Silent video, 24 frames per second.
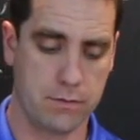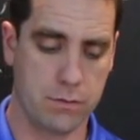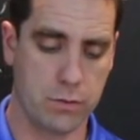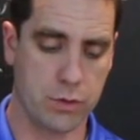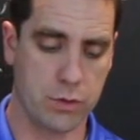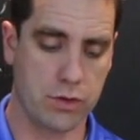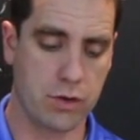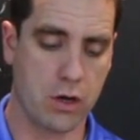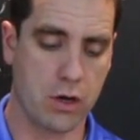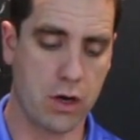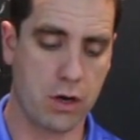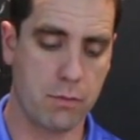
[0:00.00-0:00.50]

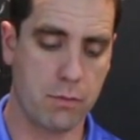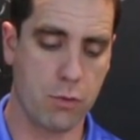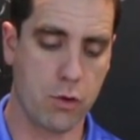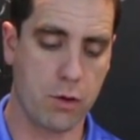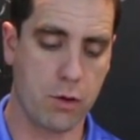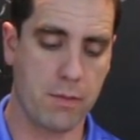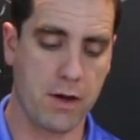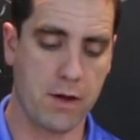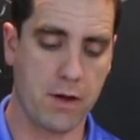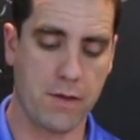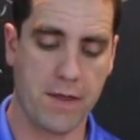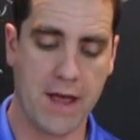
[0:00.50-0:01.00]
We'll talk
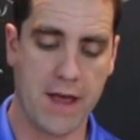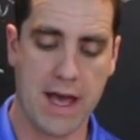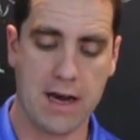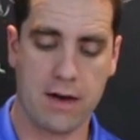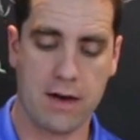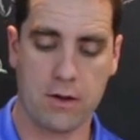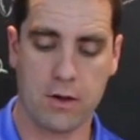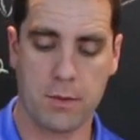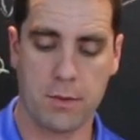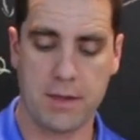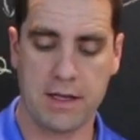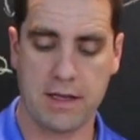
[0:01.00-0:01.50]
more about that
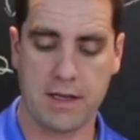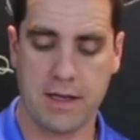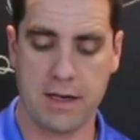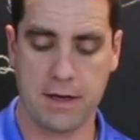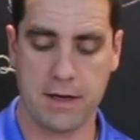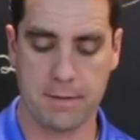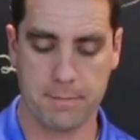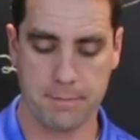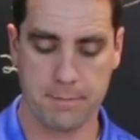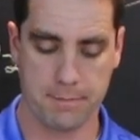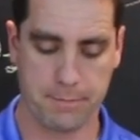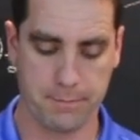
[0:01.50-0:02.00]
a little bit
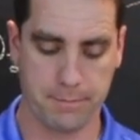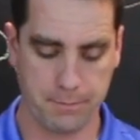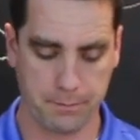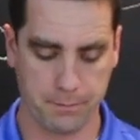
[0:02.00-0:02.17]
later.